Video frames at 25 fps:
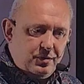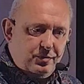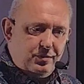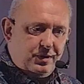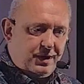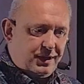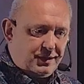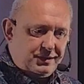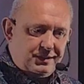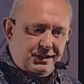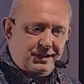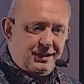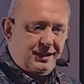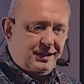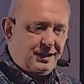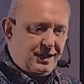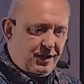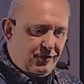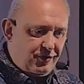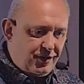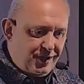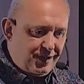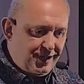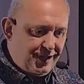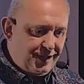who are sitting
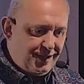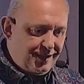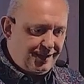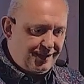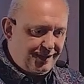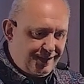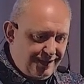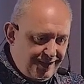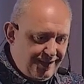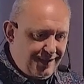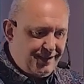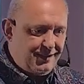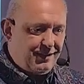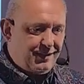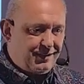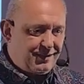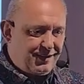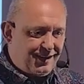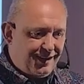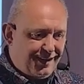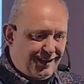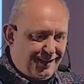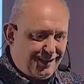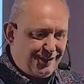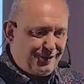every day in that
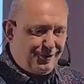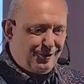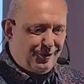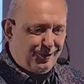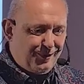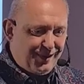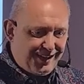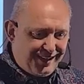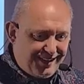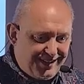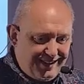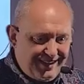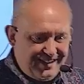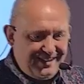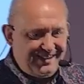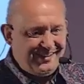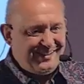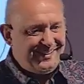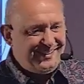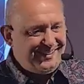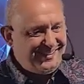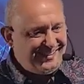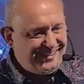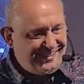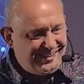car going.
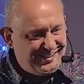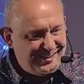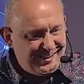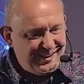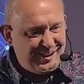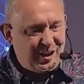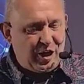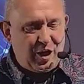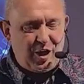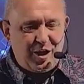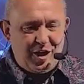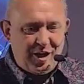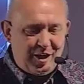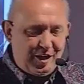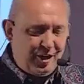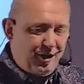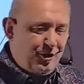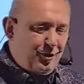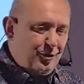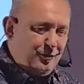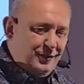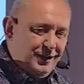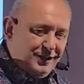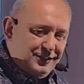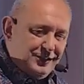
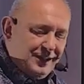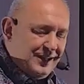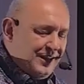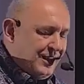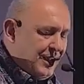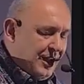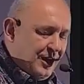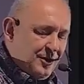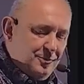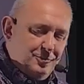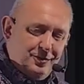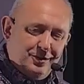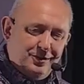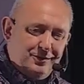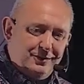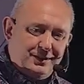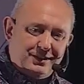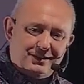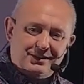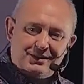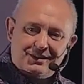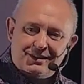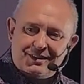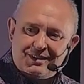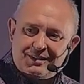I'm
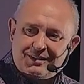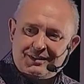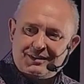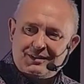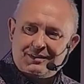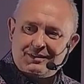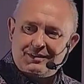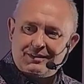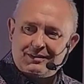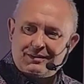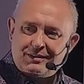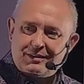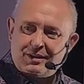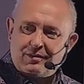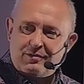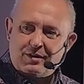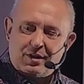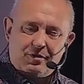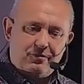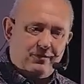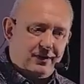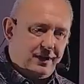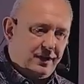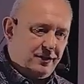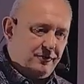always having
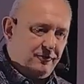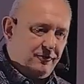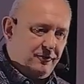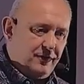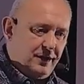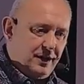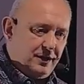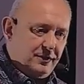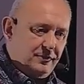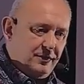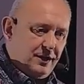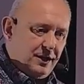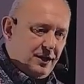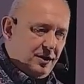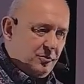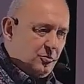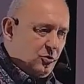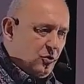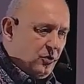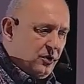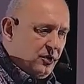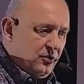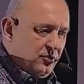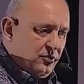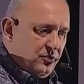fun when I'm
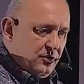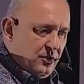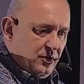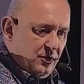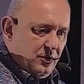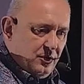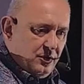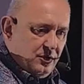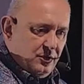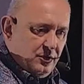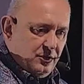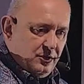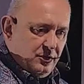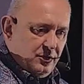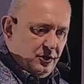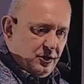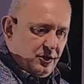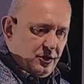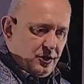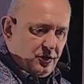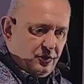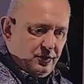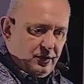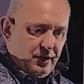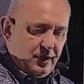going.
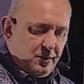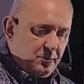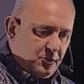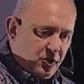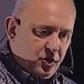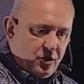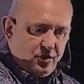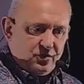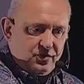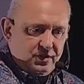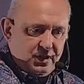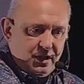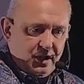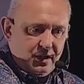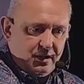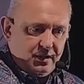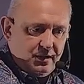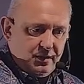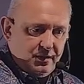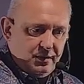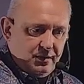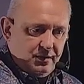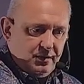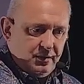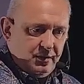I'm crossing
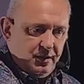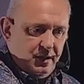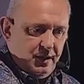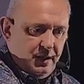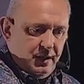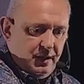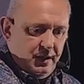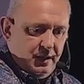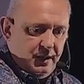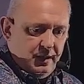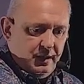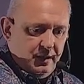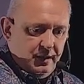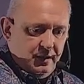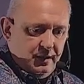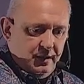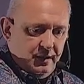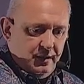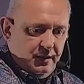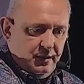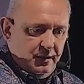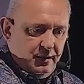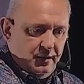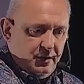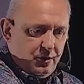the
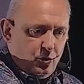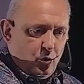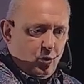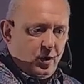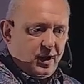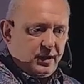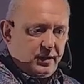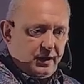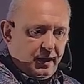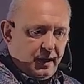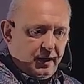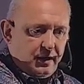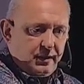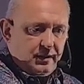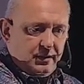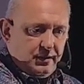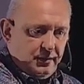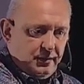Kulaťák.